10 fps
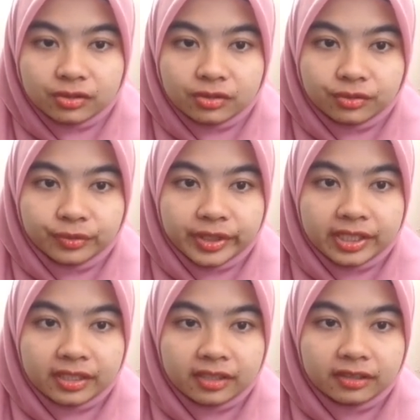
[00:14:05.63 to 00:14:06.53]
So
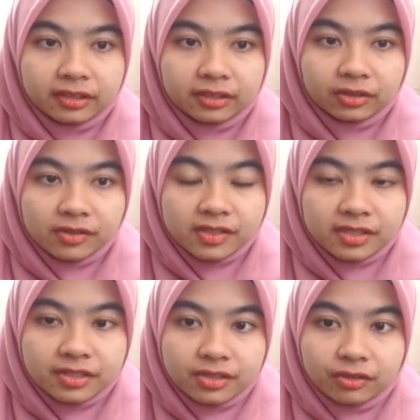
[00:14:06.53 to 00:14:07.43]
when the
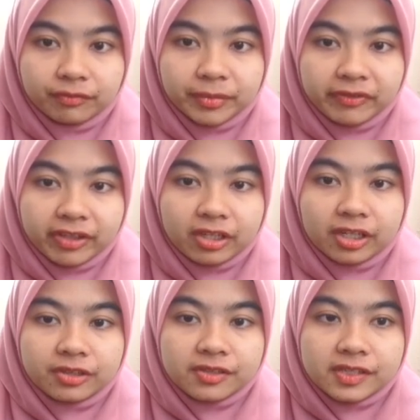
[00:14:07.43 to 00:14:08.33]
concentration of PVA
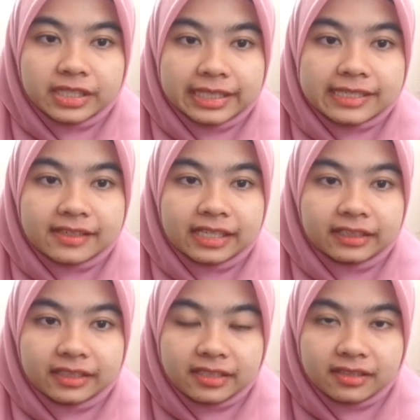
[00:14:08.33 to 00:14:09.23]
hydrogel is
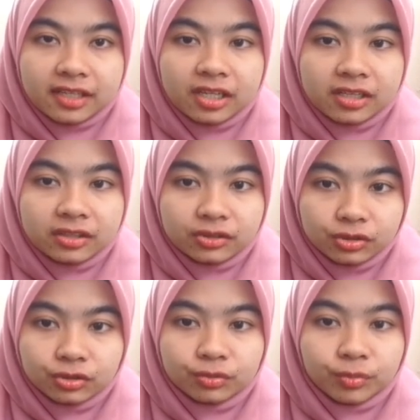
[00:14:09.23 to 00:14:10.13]
increased,
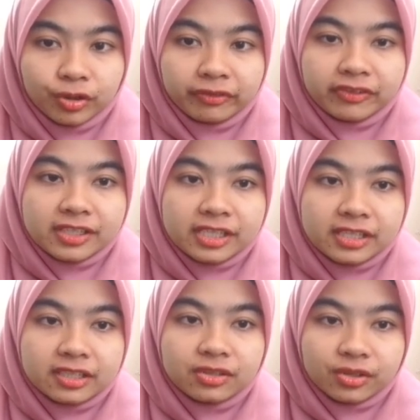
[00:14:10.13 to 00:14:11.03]
so more
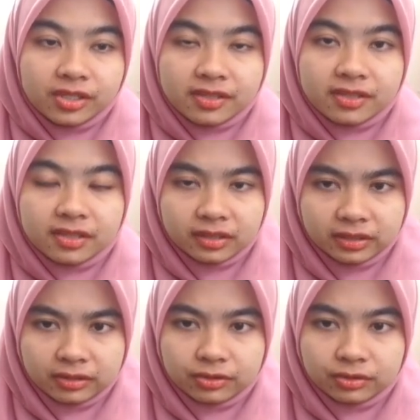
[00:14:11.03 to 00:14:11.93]
physical joints.
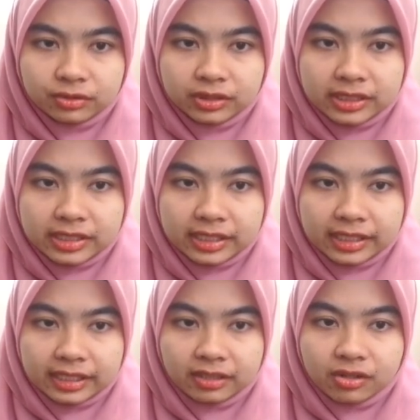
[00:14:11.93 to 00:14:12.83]
So
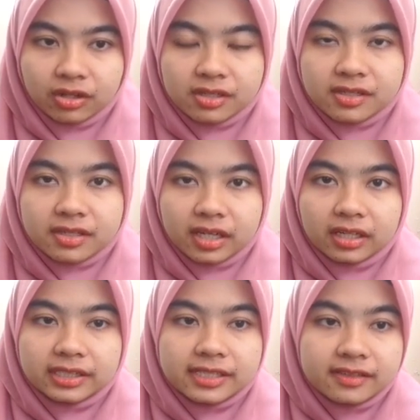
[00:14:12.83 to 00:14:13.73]
it causes
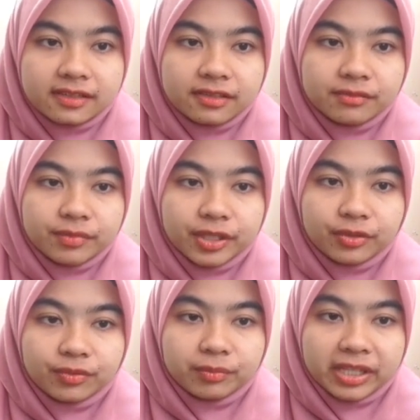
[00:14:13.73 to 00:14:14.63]
distance
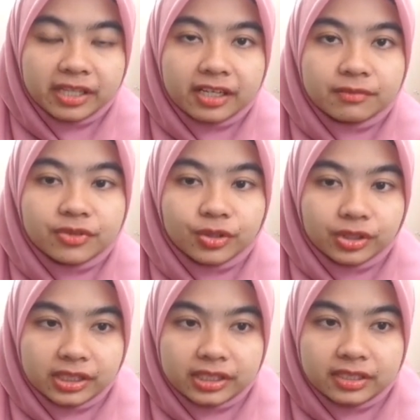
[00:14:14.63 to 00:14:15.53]
become
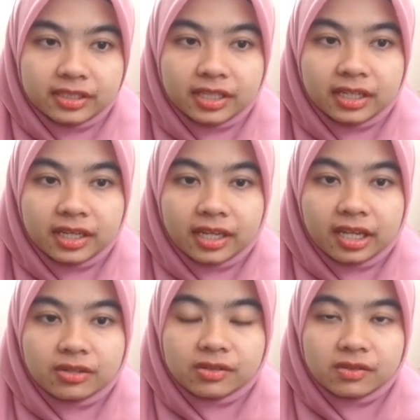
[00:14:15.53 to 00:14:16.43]
shortened
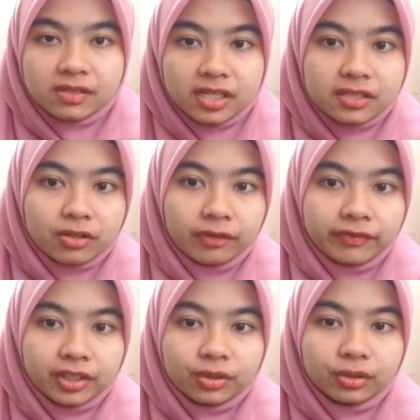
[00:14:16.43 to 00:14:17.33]
and also size of
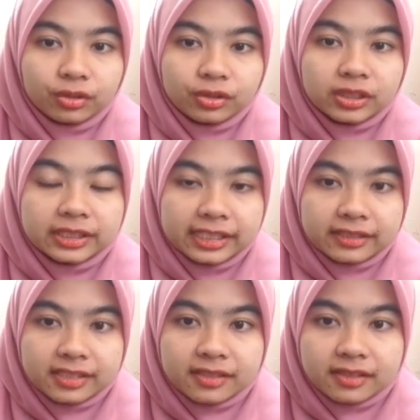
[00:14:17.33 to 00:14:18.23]
the hole
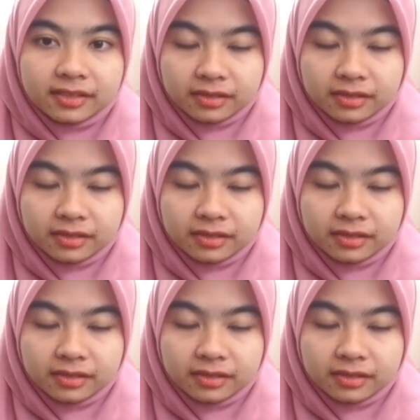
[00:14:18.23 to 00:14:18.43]
decrease.